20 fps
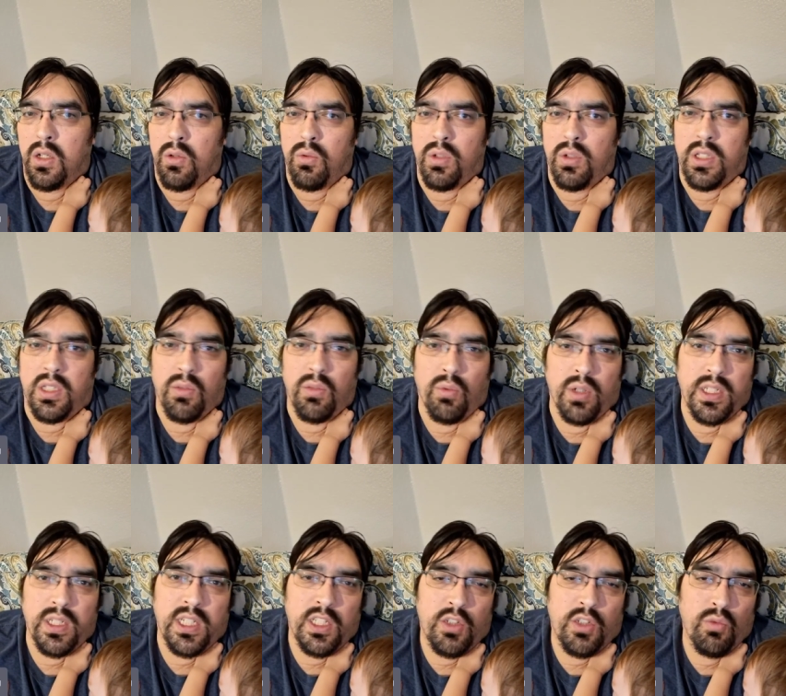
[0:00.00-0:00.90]
With the
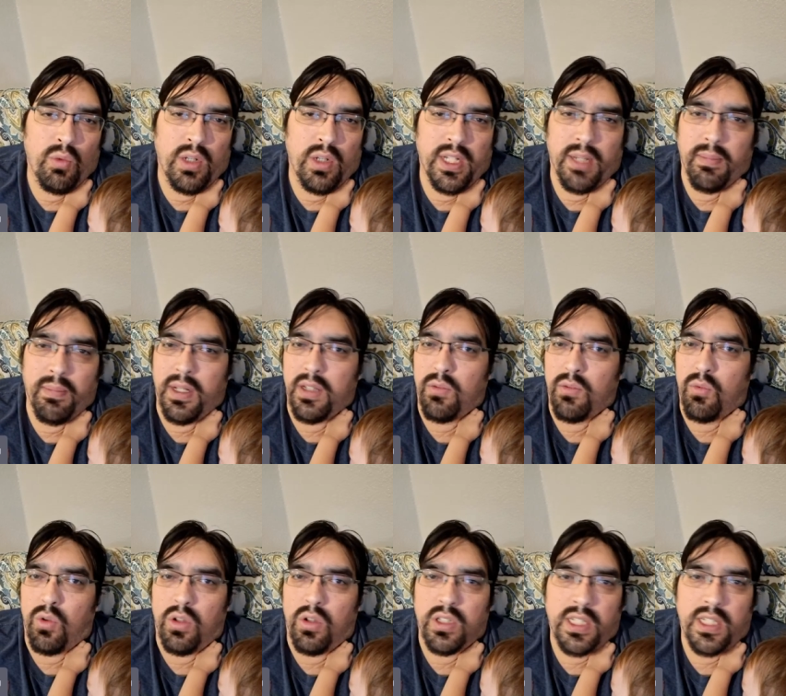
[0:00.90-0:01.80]
ones that you want to get behind
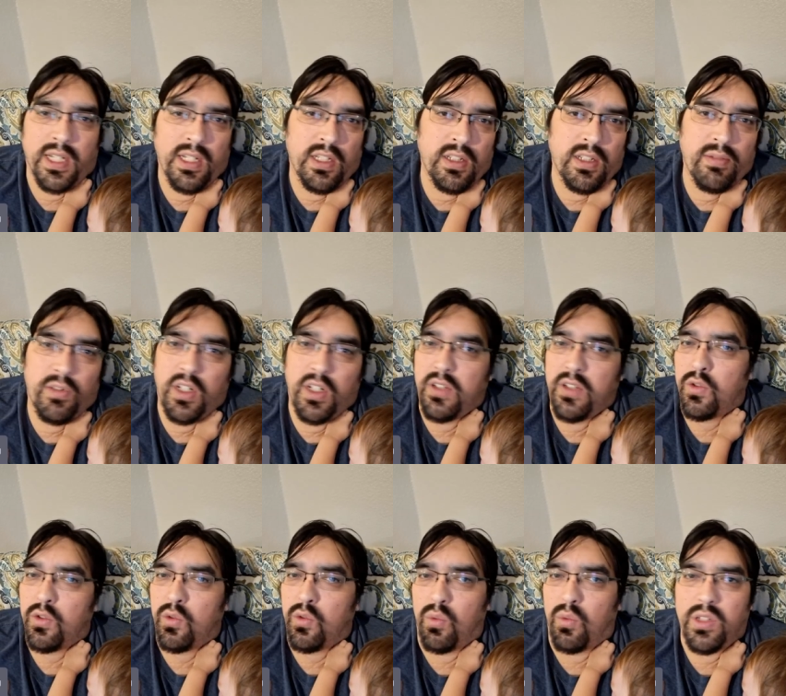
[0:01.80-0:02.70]
the walls. Get on the
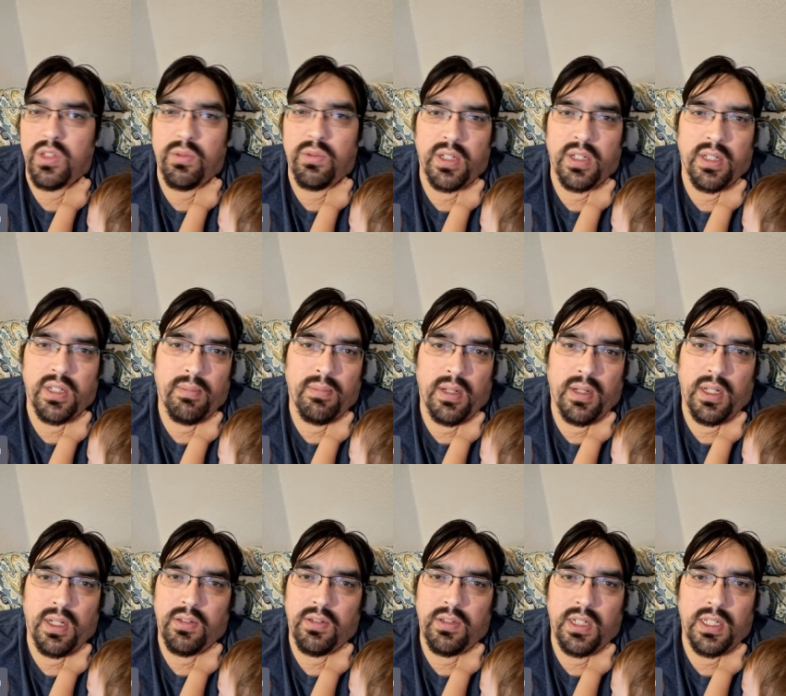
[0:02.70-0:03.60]
objectives. The ones you want to get
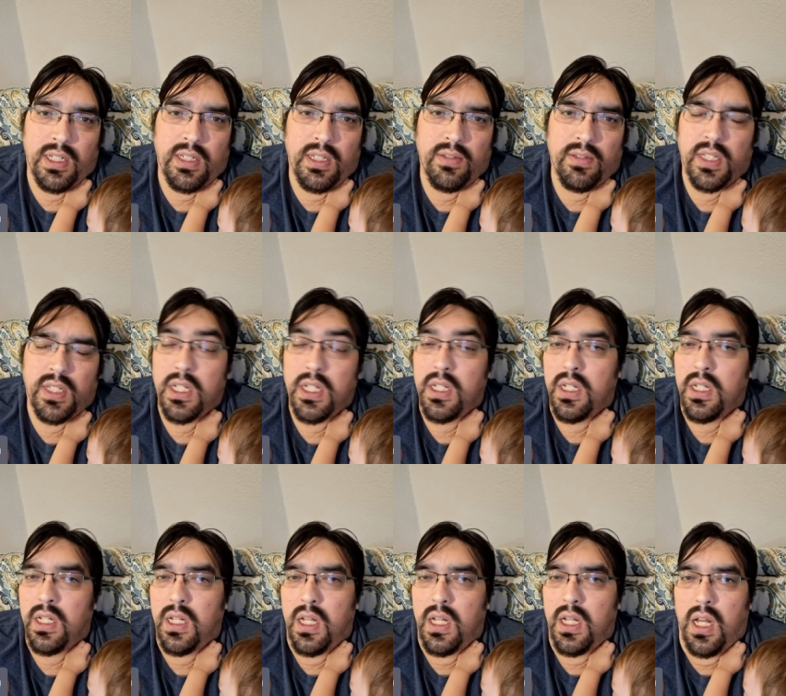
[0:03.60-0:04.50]
behind the objectives.
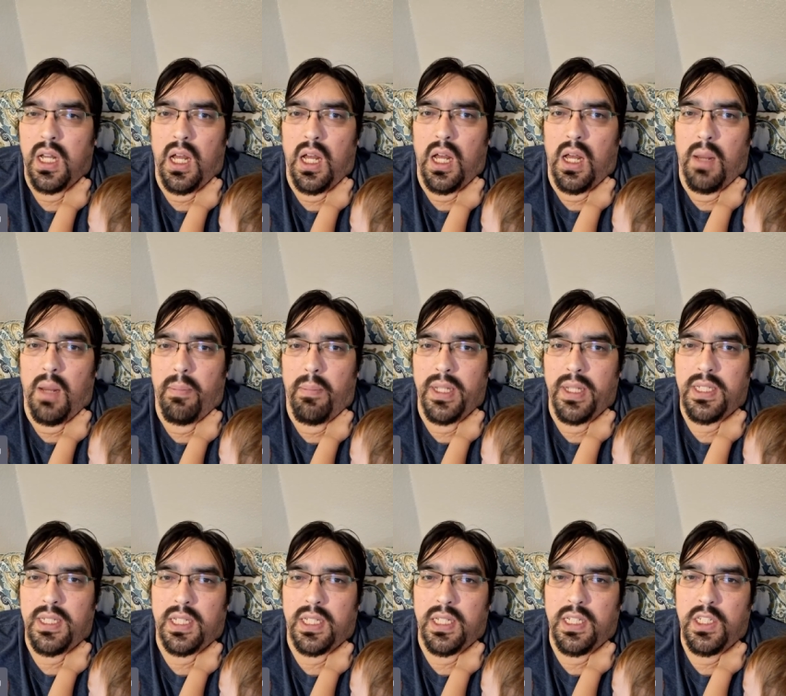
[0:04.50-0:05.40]

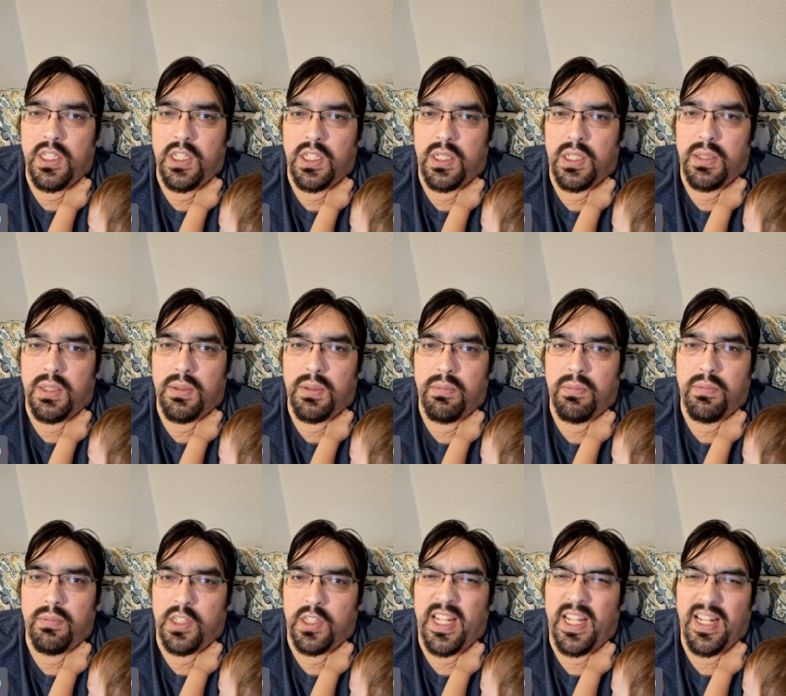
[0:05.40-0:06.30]
Basically, just
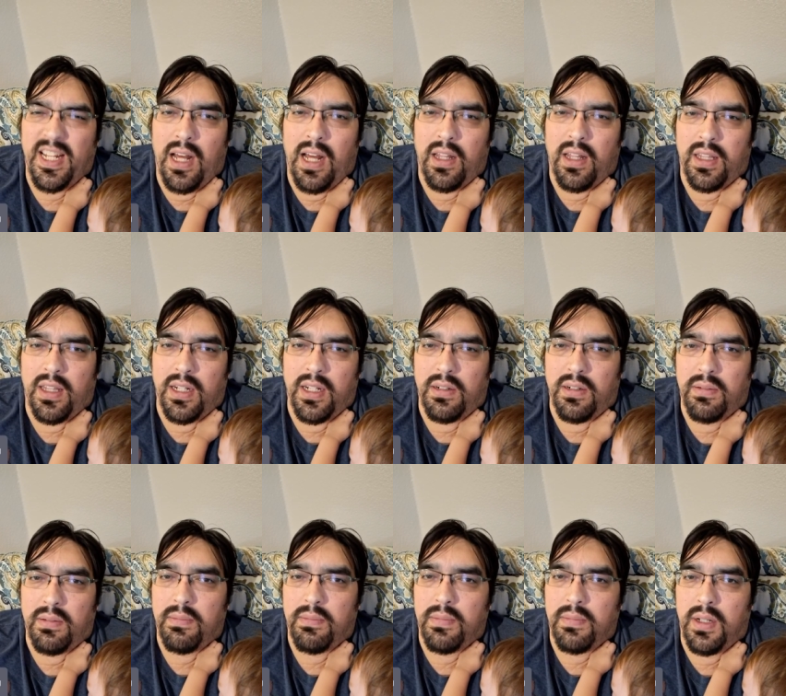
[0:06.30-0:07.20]
get out there.
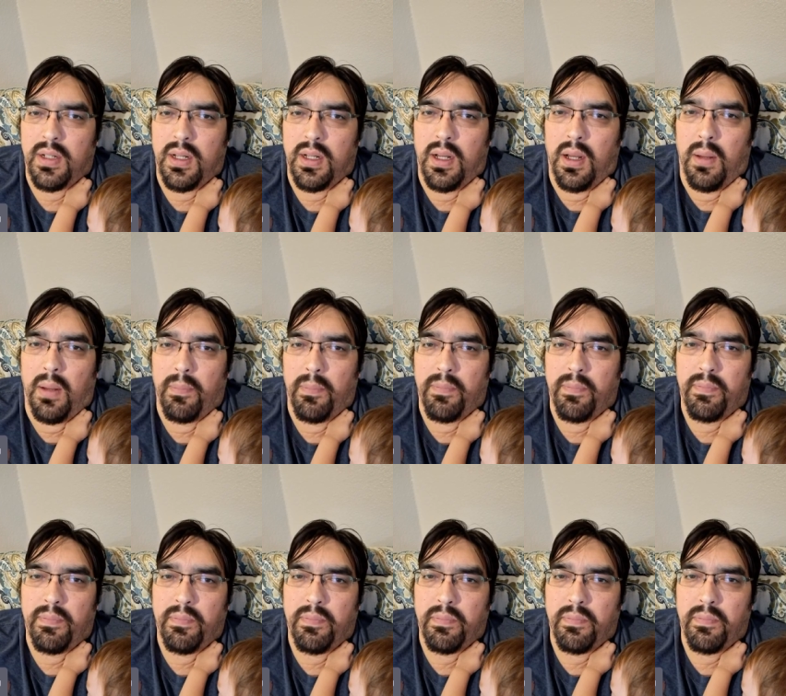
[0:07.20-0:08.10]

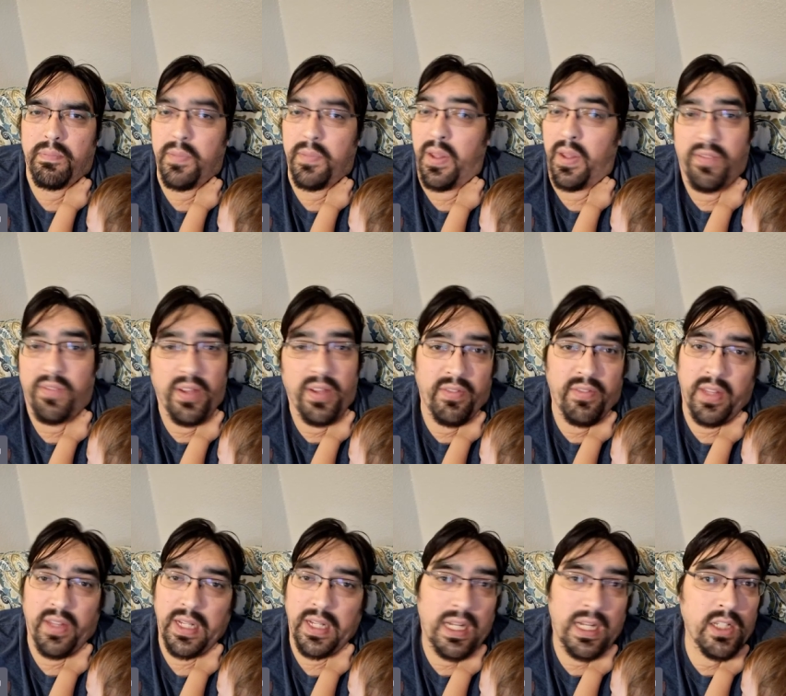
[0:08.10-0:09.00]
If
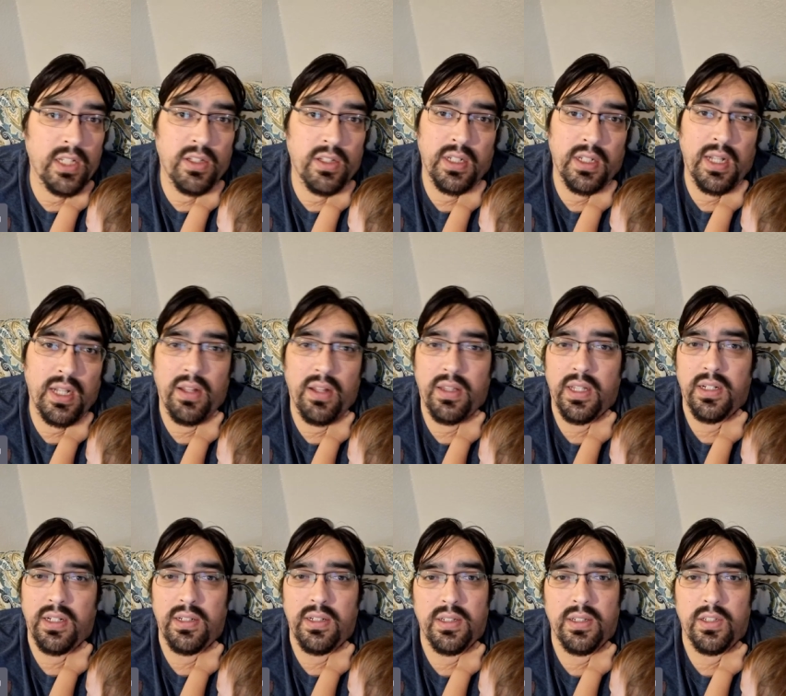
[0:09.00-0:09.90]
they got a unit out
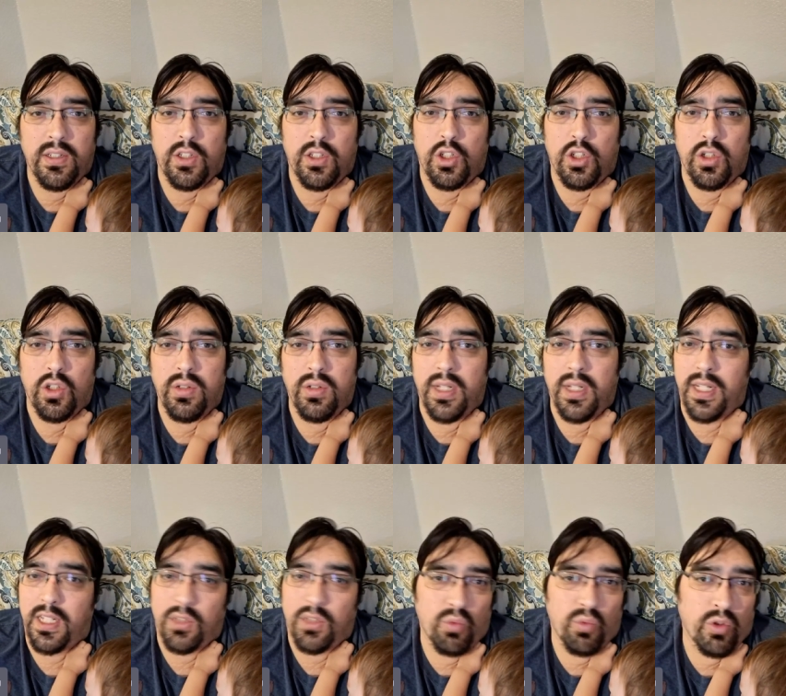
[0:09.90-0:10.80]
there to shoot
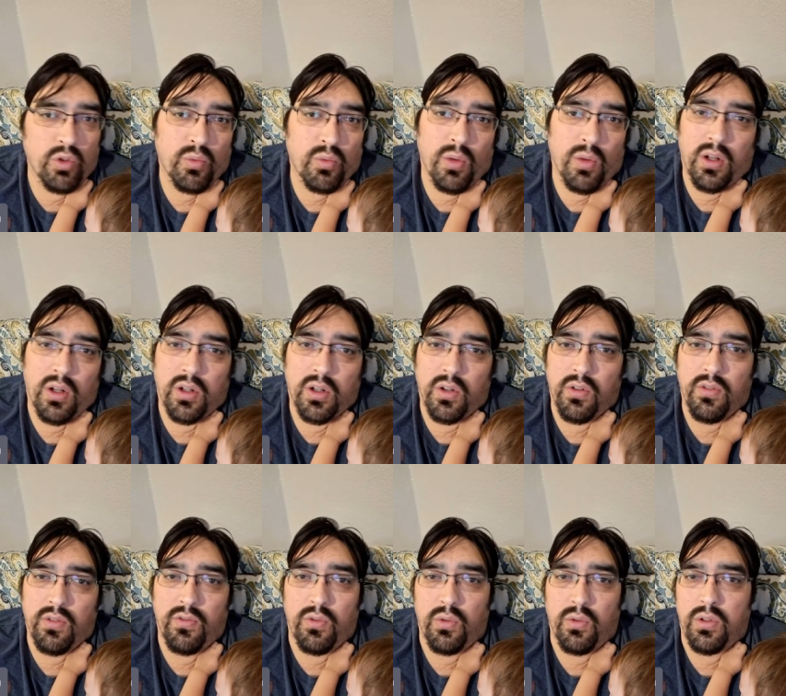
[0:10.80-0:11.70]
and it's worthwhile
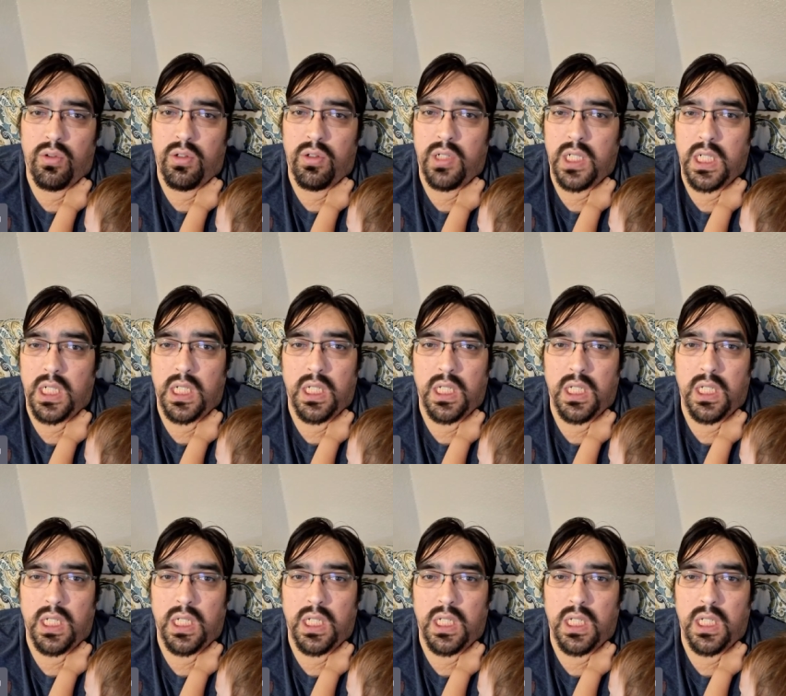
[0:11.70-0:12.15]
going for,